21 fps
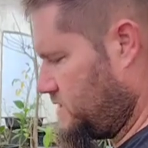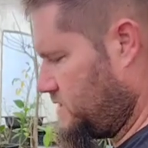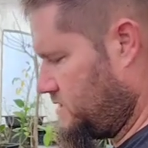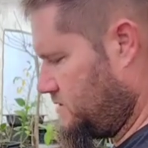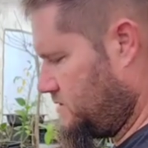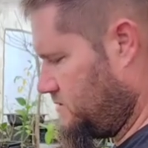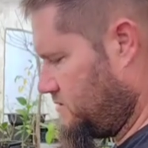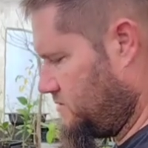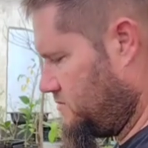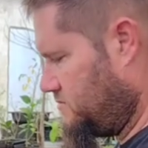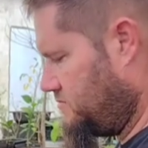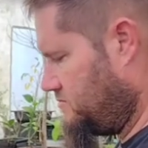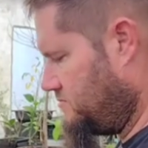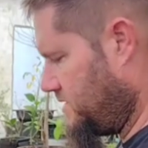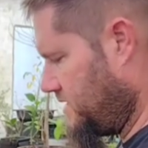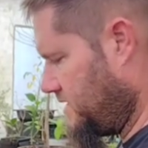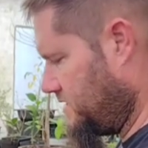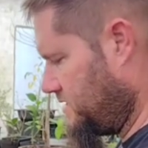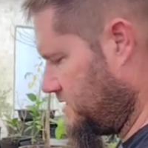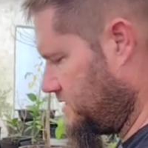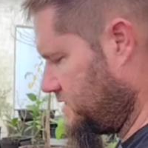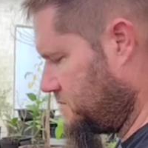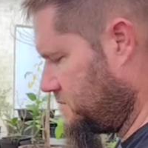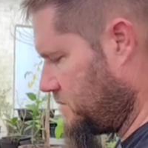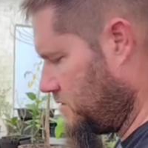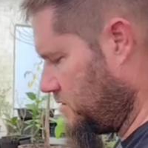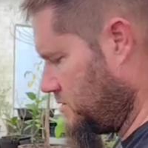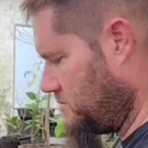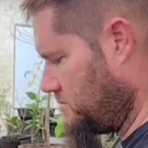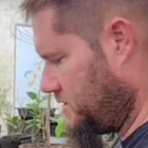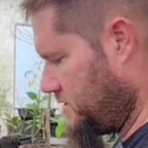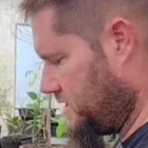to bend
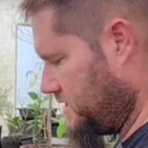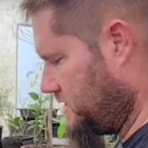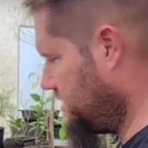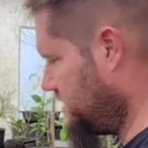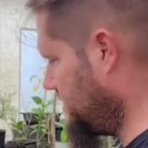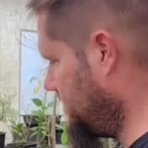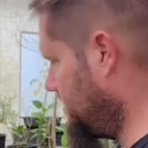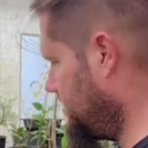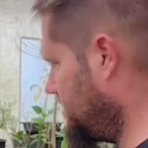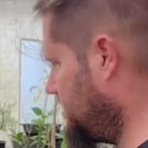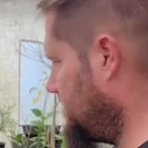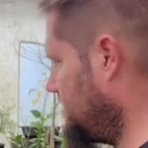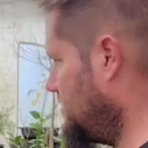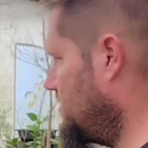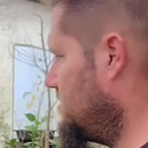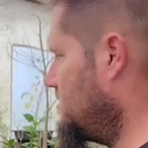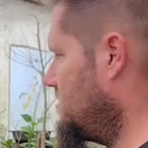smaller branches.